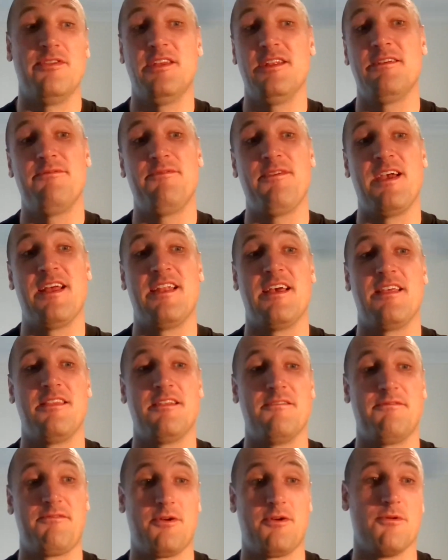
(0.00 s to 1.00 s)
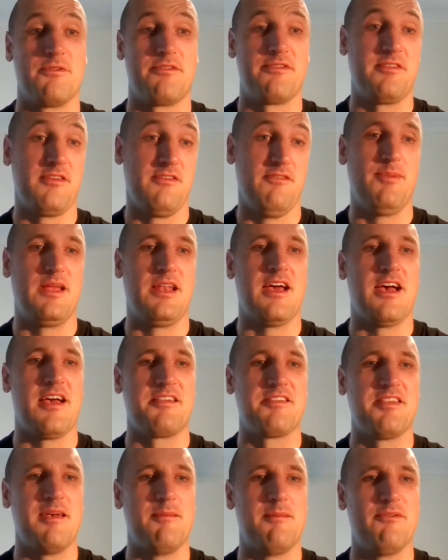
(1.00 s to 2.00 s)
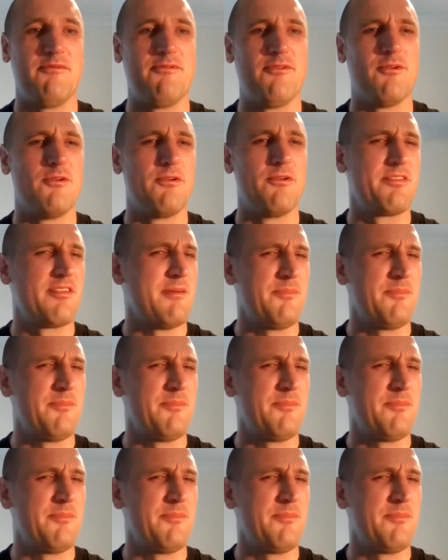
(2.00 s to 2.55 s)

and then I found out that, of course, you've been asked that before.